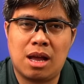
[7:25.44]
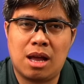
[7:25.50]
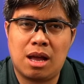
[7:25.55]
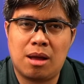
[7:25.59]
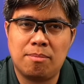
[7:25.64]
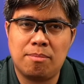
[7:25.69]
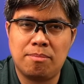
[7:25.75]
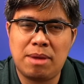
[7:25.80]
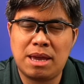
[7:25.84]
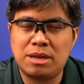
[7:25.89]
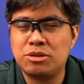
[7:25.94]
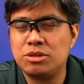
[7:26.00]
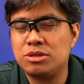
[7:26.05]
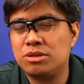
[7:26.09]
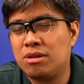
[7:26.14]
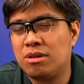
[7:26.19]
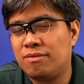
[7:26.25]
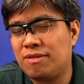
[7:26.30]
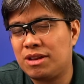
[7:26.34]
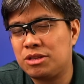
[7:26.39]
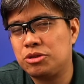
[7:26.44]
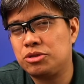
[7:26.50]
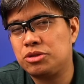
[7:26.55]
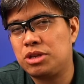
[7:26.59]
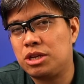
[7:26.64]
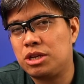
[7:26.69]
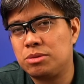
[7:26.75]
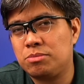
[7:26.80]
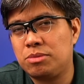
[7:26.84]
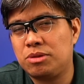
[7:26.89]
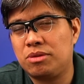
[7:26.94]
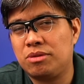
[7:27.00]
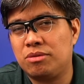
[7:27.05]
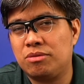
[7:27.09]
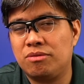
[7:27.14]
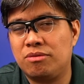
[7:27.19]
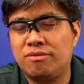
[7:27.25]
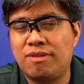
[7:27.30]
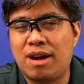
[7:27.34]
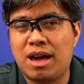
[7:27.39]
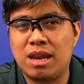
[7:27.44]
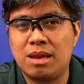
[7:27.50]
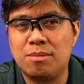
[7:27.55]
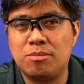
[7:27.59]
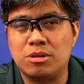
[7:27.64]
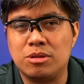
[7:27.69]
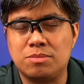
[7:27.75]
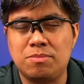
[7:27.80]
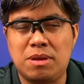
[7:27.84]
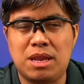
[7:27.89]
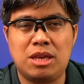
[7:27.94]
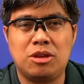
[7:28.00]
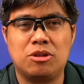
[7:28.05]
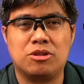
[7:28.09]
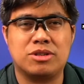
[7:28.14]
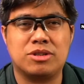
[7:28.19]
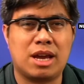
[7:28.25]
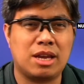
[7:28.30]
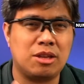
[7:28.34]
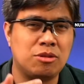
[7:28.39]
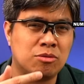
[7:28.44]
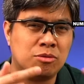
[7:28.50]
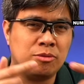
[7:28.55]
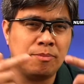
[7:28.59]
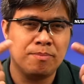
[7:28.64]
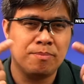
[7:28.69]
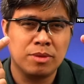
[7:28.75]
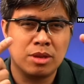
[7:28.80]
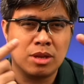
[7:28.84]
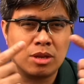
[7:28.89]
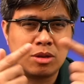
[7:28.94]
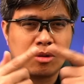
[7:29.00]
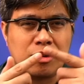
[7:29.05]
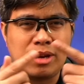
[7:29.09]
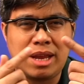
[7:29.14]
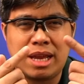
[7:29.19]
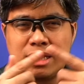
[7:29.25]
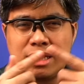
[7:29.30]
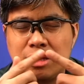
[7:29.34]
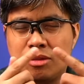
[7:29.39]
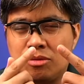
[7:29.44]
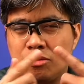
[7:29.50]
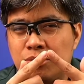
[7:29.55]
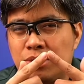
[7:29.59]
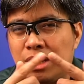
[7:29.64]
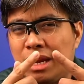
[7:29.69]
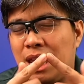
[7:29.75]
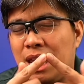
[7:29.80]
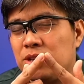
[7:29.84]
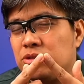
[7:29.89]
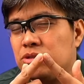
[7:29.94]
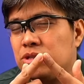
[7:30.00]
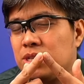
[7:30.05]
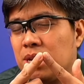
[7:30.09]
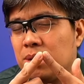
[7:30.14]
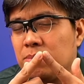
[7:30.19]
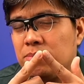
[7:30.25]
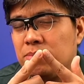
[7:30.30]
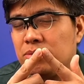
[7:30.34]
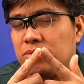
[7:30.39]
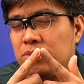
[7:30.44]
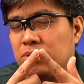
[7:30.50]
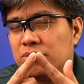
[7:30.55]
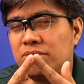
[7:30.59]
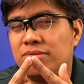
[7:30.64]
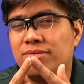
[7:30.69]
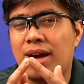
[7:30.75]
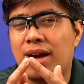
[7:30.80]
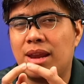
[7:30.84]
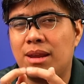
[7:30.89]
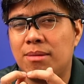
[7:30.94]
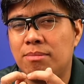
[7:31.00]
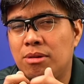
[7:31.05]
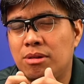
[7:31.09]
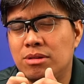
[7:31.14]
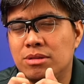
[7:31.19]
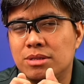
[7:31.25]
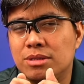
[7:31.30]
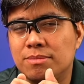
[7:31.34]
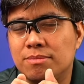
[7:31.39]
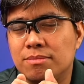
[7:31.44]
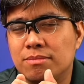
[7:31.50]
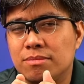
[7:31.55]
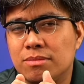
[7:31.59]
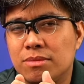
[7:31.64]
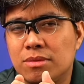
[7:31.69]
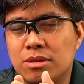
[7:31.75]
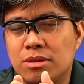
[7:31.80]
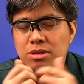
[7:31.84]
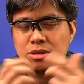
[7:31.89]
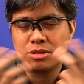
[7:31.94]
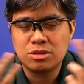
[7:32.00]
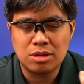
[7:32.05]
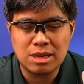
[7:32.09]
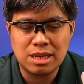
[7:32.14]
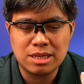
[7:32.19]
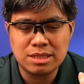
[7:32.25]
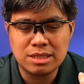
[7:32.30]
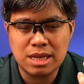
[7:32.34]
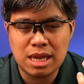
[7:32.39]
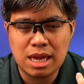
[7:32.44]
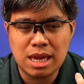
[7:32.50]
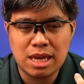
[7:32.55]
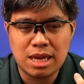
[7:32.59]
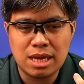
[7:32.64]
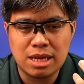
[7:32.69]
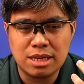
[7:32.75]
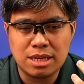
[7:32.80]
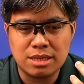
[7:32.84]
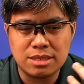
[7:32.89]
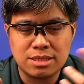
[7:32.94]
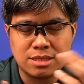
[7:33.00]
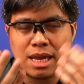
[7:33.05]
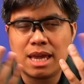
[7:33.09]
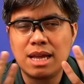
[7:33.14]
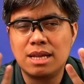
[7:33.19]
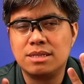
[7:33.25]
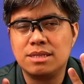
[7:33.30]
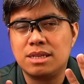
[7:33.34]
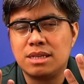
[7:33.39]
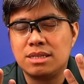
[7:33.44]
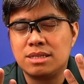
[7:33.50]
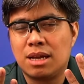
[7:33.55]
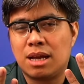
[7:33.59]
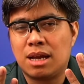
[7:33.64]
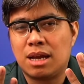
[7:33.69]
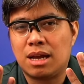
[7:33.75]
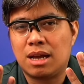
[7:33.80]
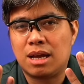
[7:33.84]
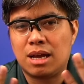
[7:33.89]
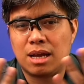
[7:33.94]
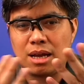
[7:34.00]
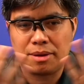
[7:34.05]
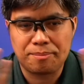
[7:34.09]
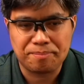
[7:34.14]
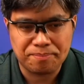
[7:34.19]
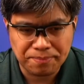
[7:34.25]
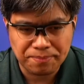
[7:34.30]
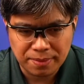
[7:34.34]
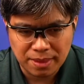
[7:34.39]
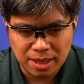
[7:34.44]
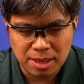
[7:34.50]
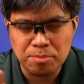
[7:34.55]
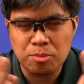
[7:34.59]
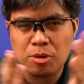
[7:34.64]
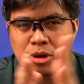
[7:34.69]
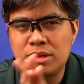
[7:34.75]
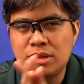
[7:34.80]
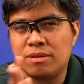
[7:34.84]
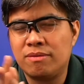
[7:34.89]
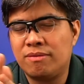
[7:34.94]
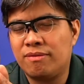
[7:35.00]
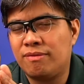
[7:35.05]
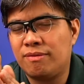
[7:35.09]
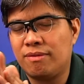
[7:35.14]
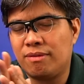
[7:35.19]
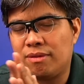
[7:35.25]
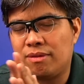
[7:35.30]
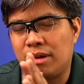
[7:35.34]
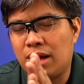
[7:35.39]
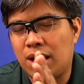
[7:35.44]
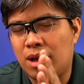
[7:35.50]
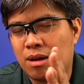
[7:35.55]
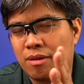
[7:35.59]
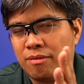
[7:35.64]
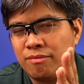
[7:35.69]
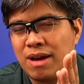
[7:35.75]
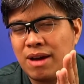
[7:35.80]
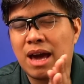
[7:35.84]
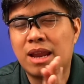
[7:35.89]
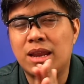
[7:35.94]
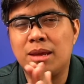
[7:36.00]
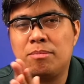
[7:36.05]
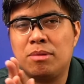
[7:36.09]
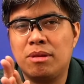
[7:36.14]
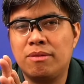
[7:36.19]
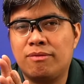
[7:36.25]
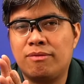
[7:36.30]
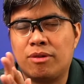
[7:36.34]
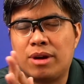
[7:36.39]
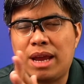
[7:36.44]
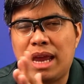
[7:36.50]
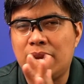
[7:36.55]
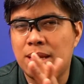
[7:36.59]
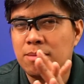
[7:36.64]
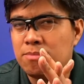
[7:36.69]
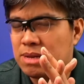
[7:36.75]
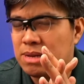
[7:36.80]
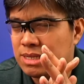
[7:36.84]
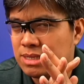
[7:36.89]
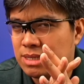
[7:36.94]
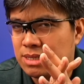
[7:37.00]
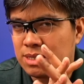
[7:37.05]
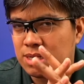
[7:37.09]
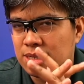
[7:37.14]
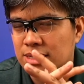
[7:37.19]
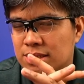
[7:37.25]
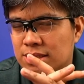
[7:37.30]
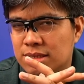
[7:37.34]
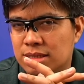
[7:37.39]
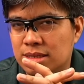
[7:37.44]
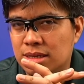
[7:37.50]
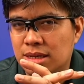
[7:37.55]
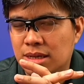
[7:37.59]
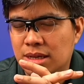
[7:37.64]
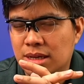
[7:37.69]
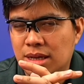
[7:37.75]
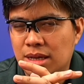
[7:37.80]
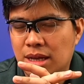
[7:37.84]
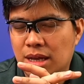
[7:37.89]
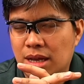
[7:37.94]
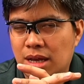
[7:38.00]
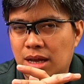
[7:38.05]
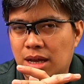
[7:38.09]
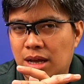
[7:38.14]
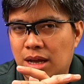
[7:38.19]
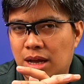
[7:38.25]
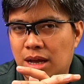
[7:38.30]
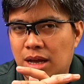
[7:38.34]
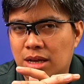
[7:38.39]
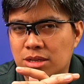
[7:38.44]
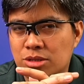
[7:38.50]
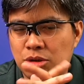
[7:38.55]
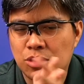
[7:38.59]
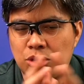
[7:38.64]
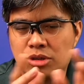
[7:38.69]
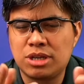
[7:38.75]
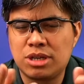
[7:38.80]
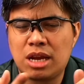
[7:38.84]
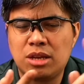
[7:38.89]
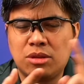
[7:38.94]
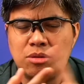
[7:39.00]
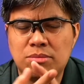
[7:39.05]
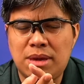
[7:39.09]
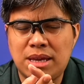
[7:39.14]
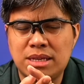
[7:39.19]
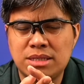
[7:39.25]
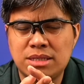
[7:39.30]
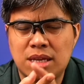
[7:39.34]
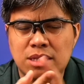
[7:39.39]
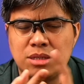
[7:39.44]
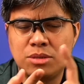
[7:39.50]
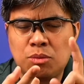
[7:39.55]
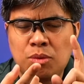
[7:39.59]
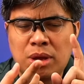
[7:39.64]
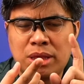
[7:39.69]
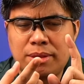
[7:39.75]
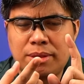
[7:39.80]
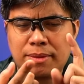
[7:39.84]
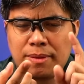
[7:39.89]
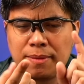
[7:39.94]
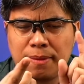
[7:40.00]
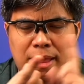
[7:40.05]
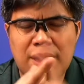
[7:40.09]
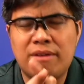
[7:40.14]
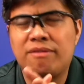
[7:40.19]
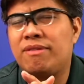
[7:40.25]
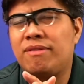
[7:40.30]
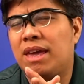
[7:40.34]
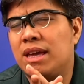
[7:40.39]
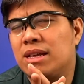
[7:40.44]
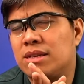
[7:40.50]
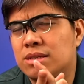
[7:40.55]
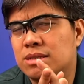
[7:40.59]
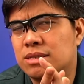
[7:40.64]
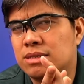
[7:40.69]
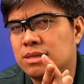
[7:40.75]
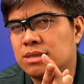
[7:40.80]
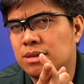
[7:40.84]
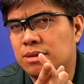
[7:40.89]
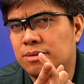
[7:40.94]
measures of association between two variables, meaning you're trying to connect the two relationship between two variables. So let's say sales is a important variable for any businesses. So you're trying to make sense what has